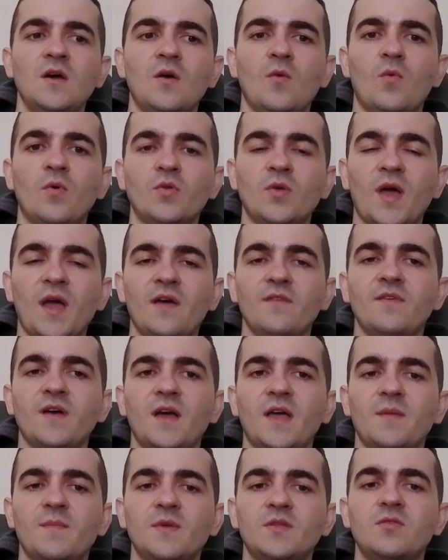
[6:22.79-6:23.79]
When you have
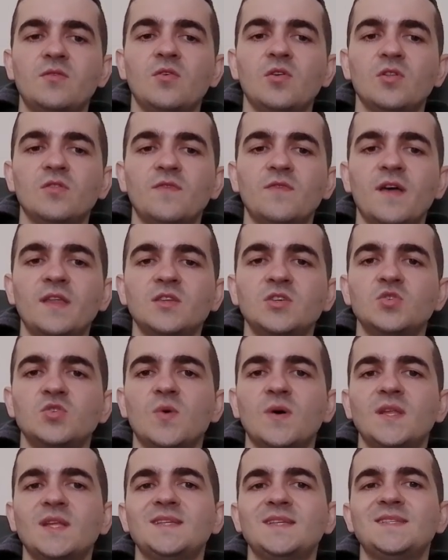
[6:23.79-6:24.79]
a material advantage, you
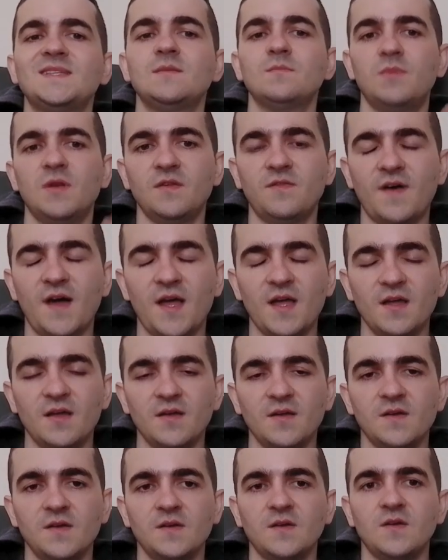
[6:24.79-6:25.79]
want to simplify.
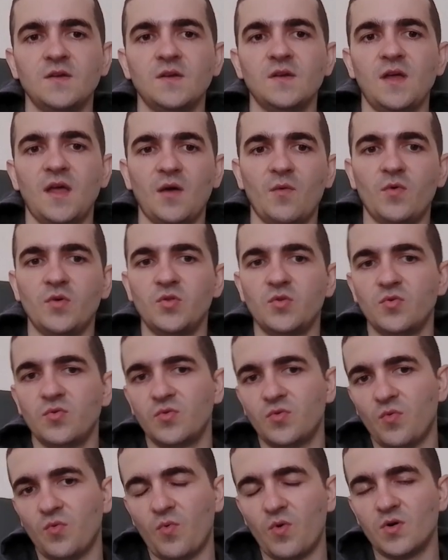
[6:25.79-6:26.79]
And when you're
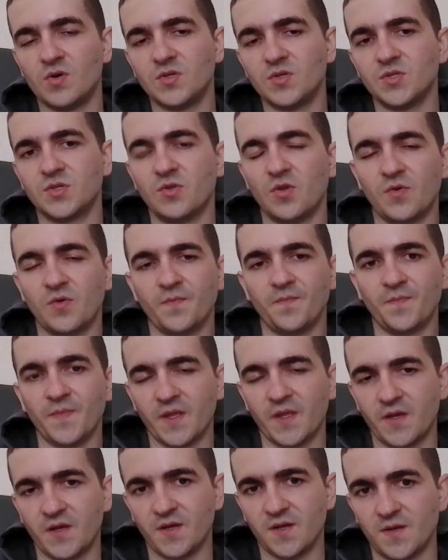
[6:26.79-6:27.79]
worse, you know,
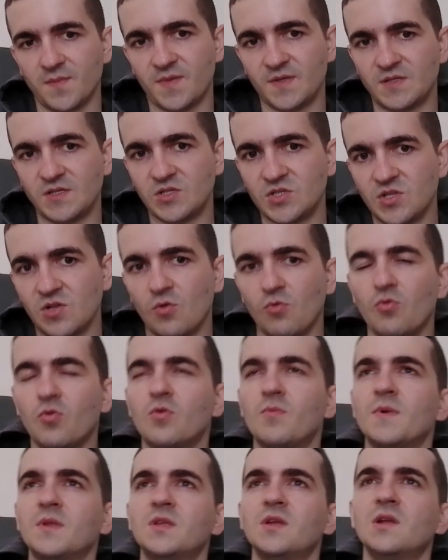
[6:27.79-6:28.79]
positionally or
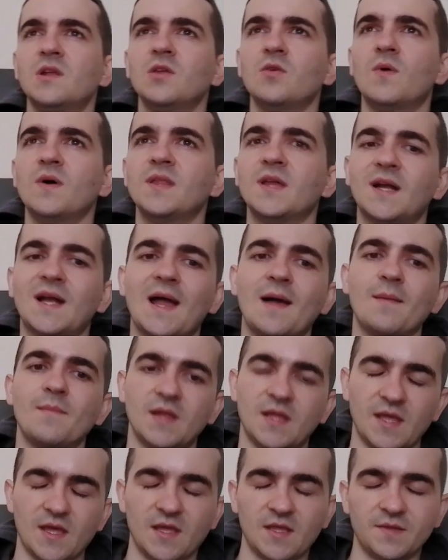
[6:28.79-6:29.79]
materially, you want to
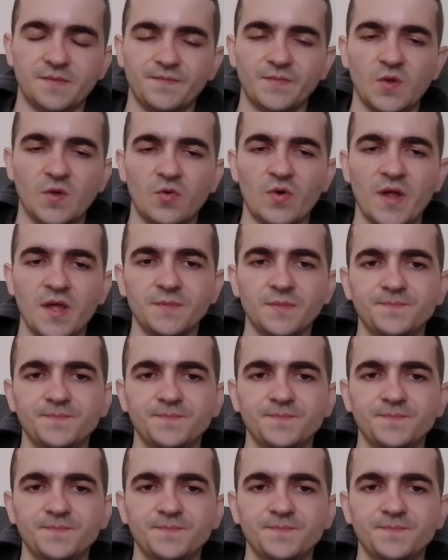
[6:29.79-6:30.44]
complicate, all right?